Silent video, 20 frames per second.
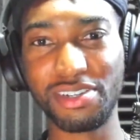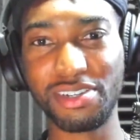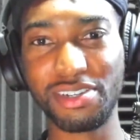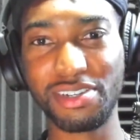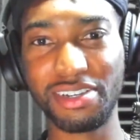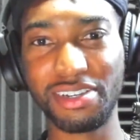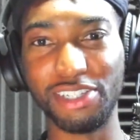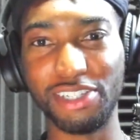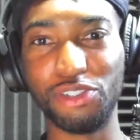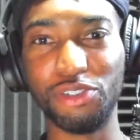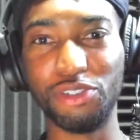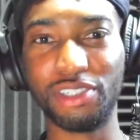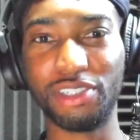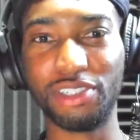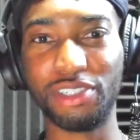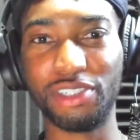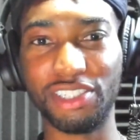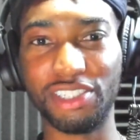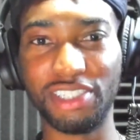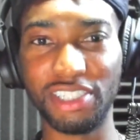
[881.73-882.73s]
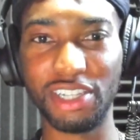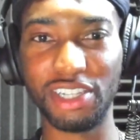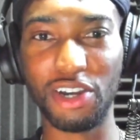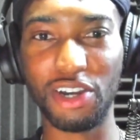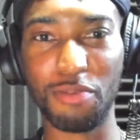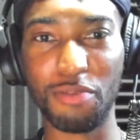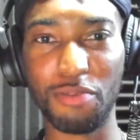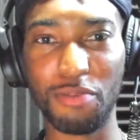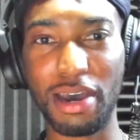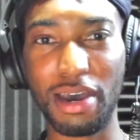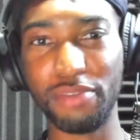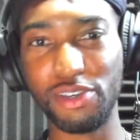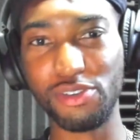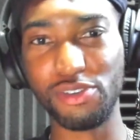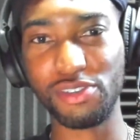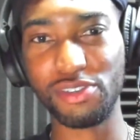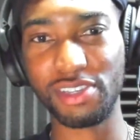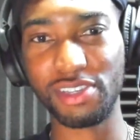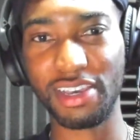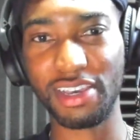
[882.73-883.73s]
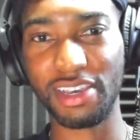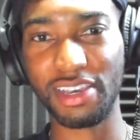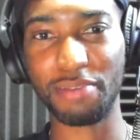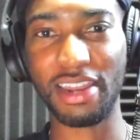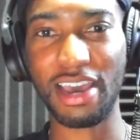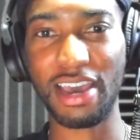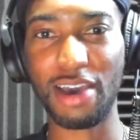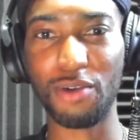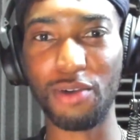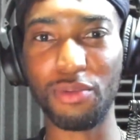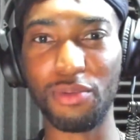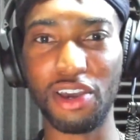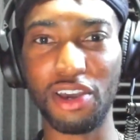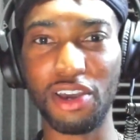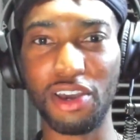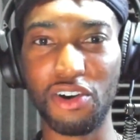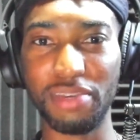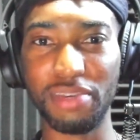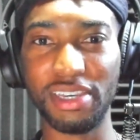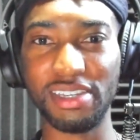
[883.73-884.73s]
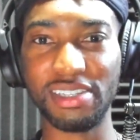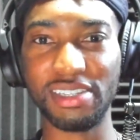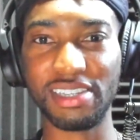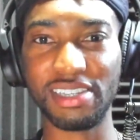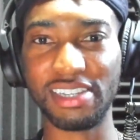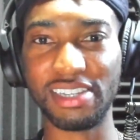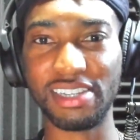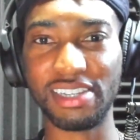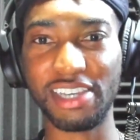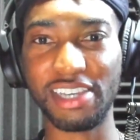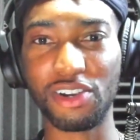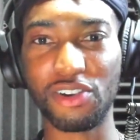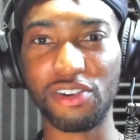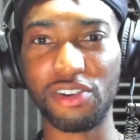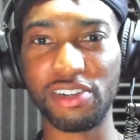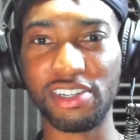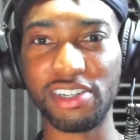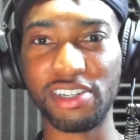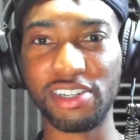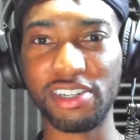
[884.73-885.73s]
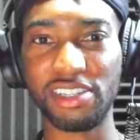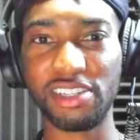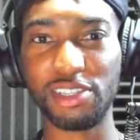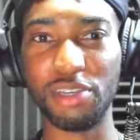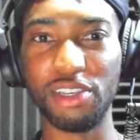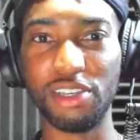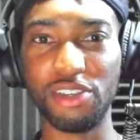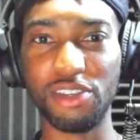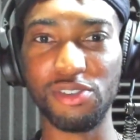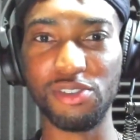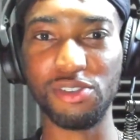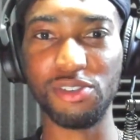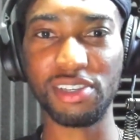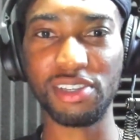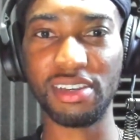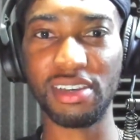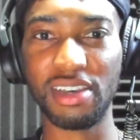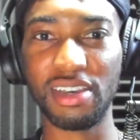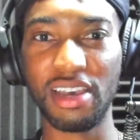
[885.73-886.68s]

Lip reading: because you used to on my music, but now we homies. I take your criticism and use it.